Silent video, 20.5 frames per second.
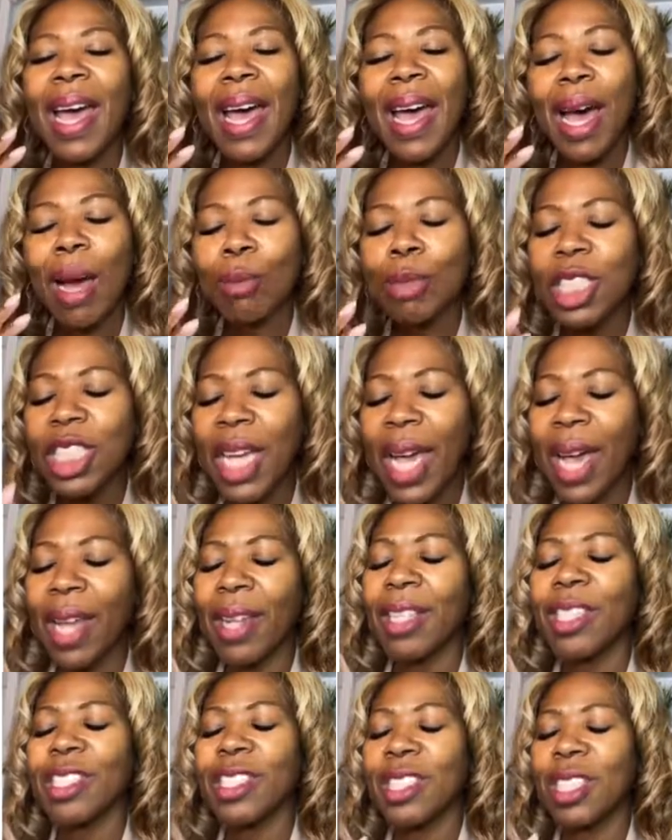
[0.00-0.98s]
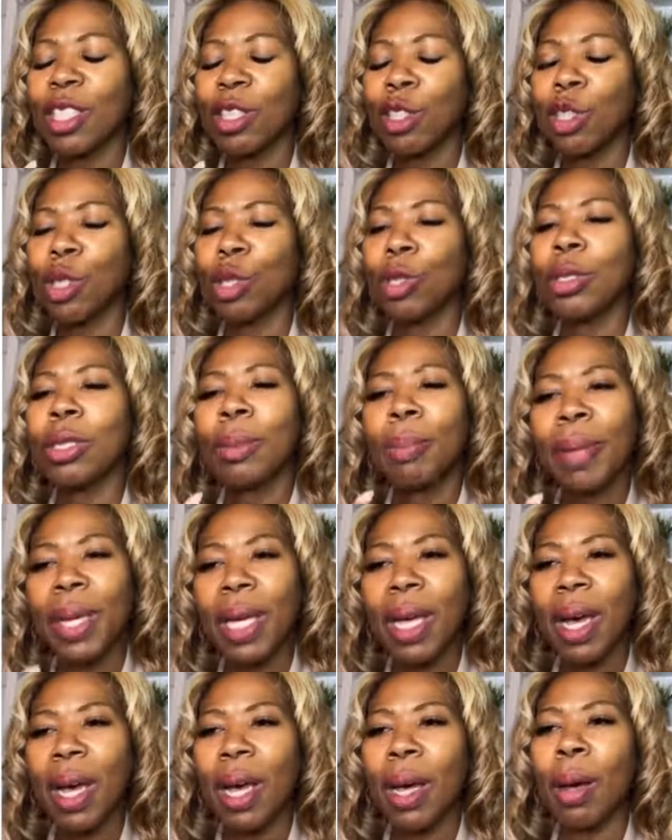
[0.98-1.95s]
I'm challenging you to
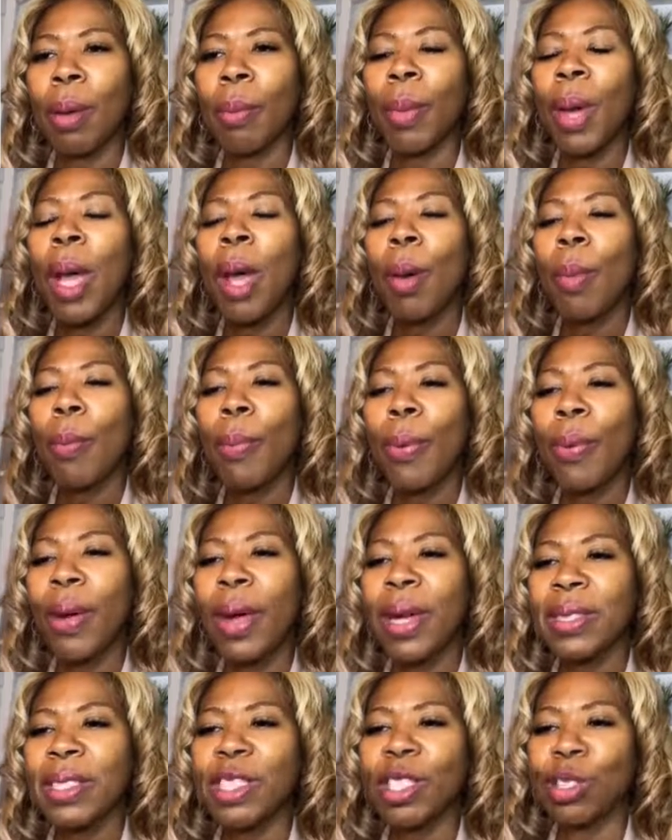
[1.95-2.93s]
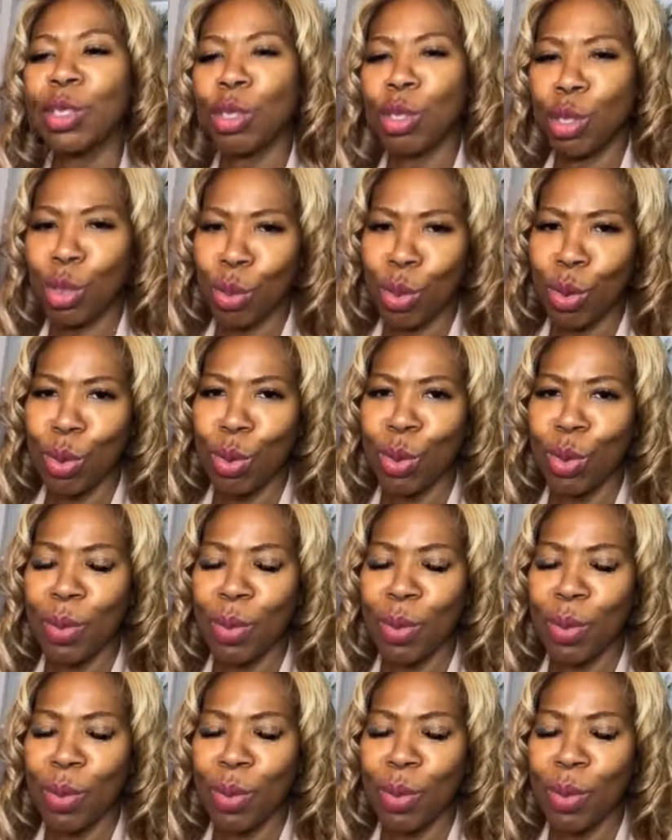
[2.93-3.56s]
become present to